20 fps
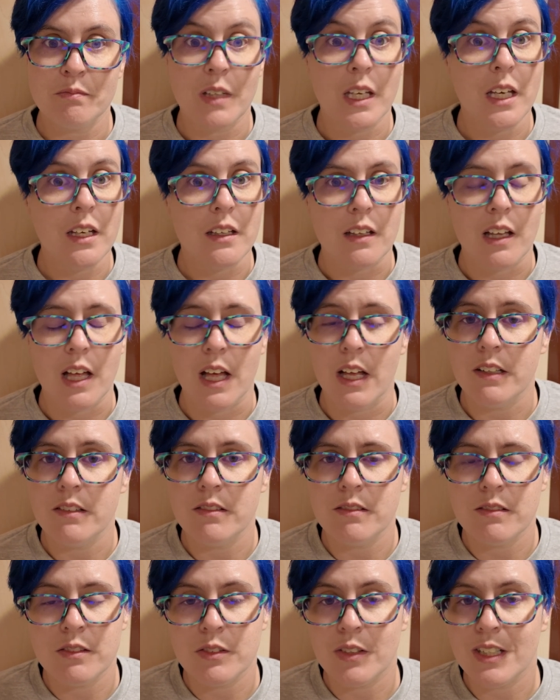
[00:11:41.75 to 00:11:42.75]
yeah,
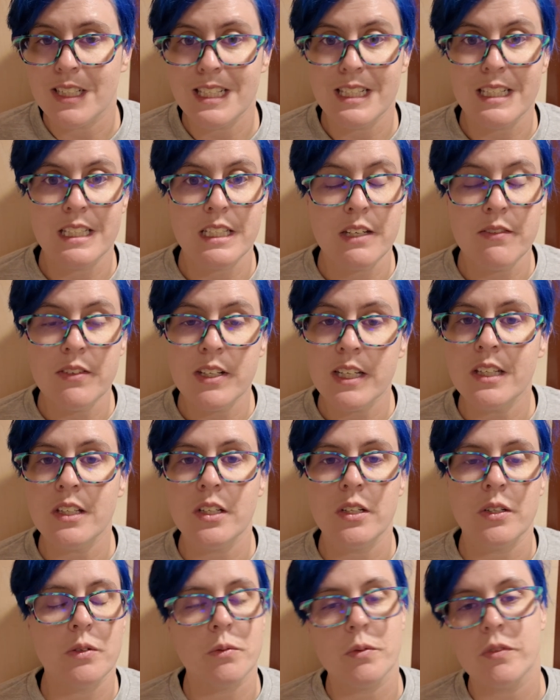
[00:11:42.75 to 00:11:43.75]
and the rest of this evening,
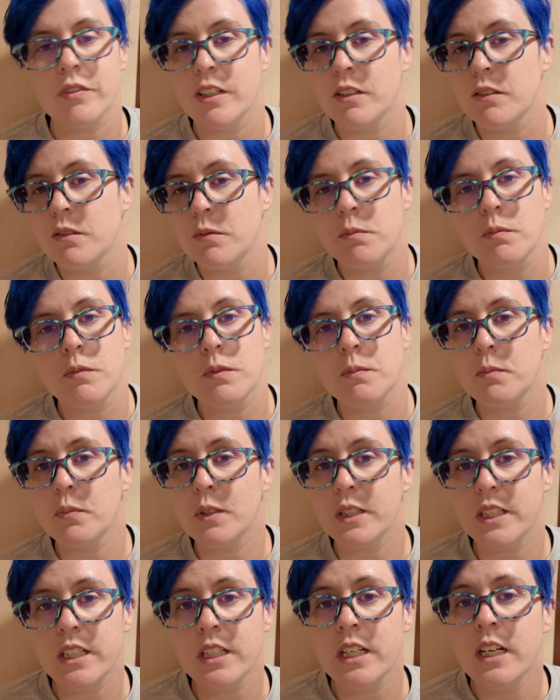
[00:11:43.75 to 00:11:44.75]
we've got
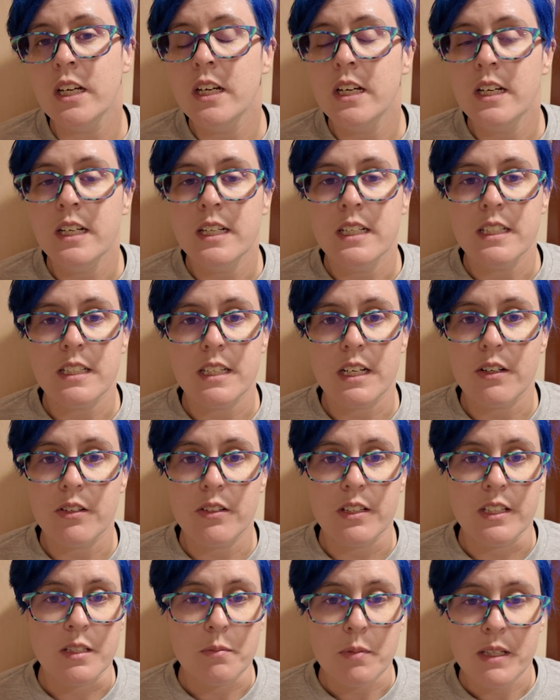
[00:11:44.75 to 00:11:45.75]
pretty standard
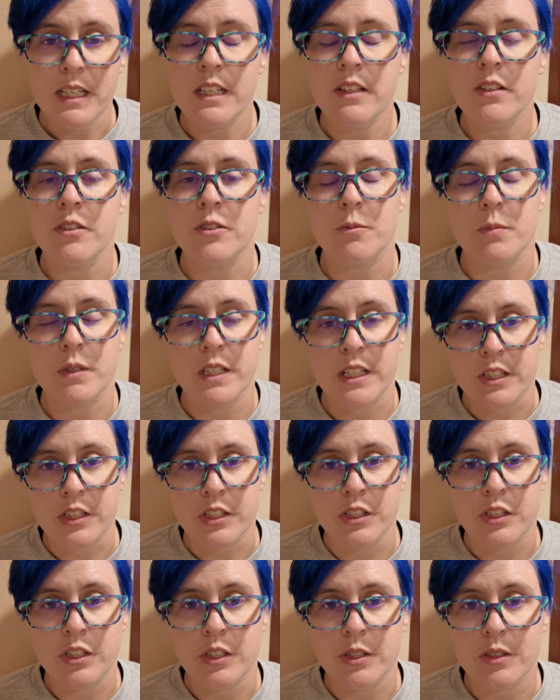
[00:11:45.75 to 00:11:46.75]
things planned. There's a
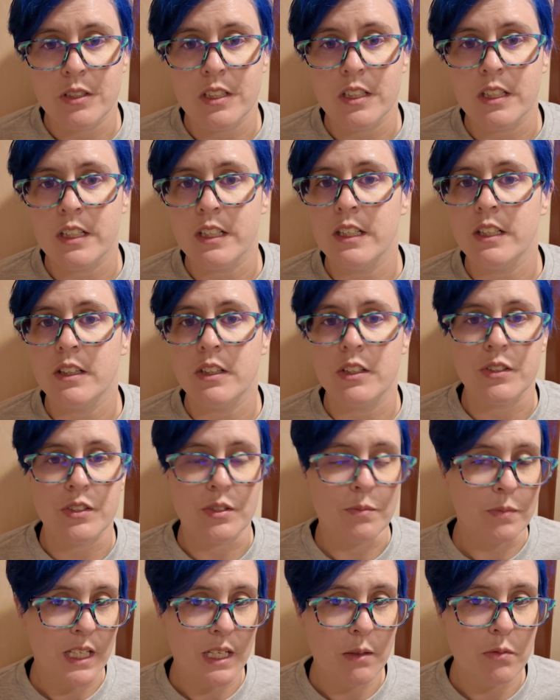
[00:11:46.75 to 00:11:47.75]
production show tonight. There's
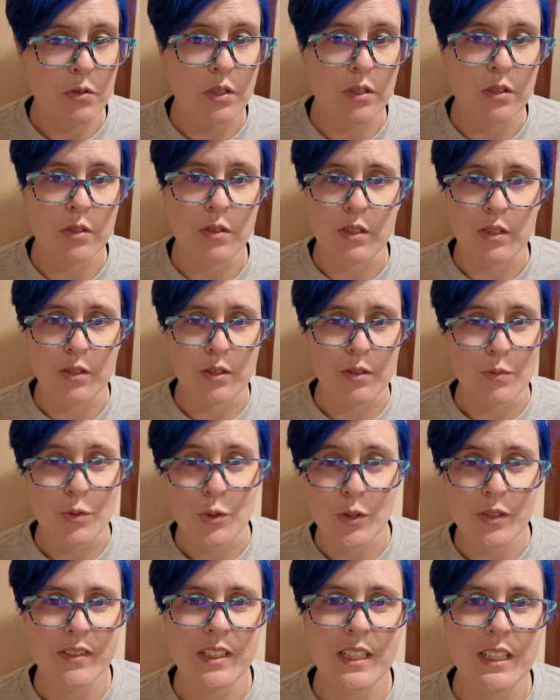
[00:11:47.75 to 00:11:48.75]
some game shows. There's some
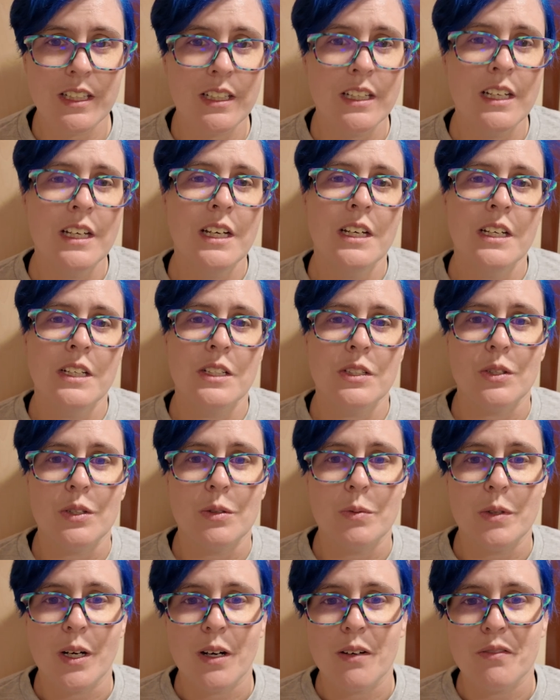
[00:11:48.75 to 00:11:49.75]
trivia. So
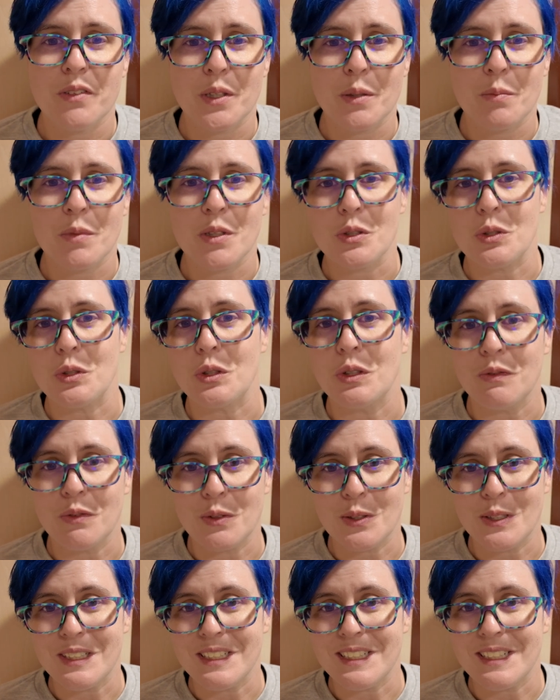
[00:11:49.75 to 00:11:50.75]
we are very much looking
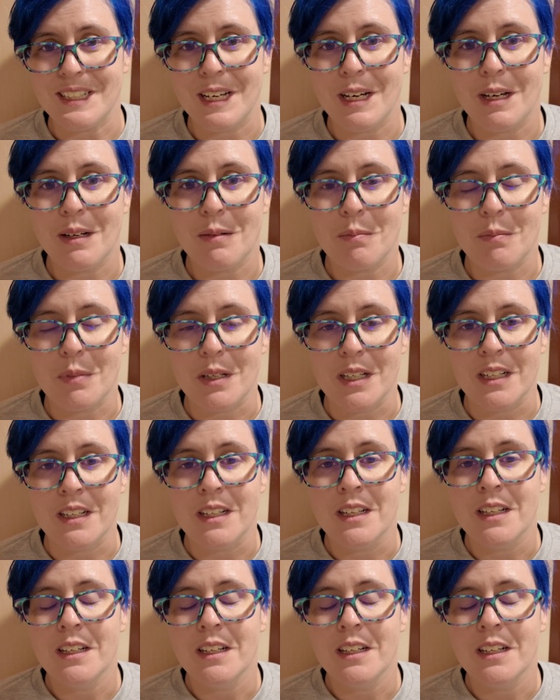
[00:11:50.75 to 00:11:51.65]
forward to that. But